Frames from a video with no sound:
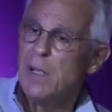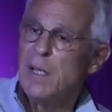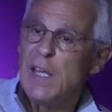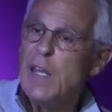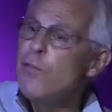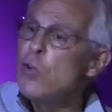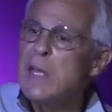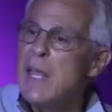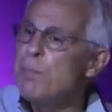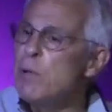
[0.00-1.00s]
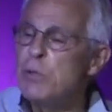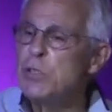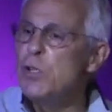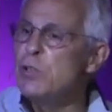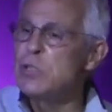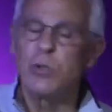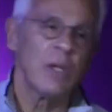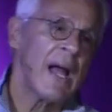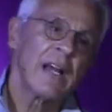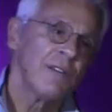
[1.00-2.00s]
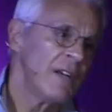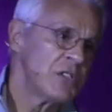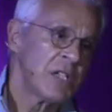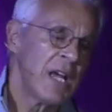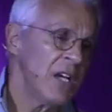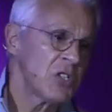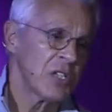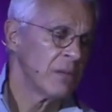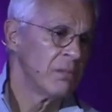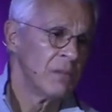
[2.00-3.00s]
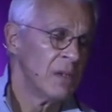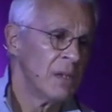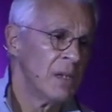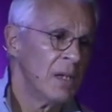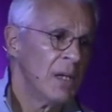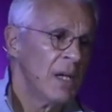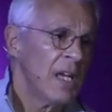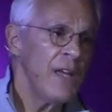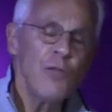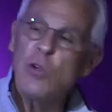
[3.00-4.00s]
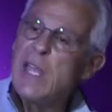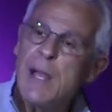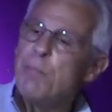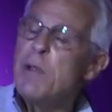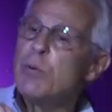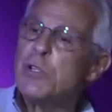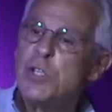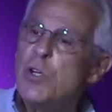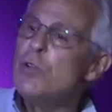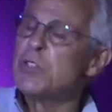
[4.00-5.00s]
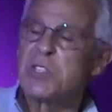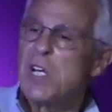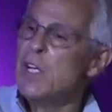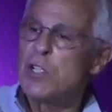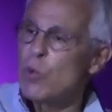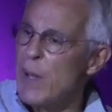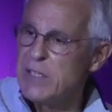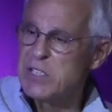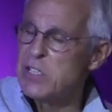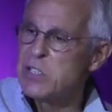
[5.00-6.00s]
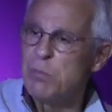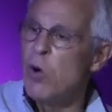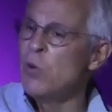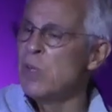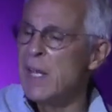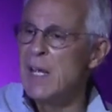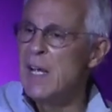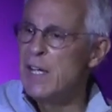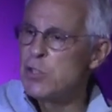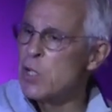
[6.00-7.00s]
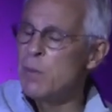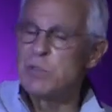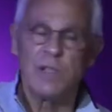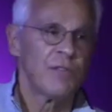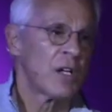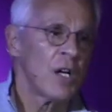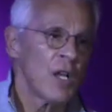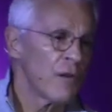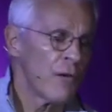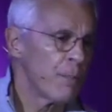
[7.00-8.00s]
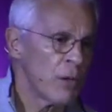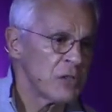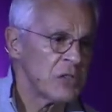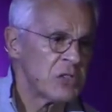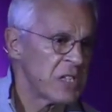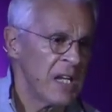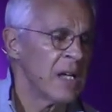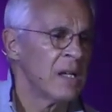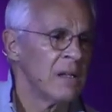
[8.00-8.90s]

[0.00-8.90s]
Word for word: Evil can't be reduced to a lack of education. Evil can't be reduced to racism only in terms of the color of a person's skin.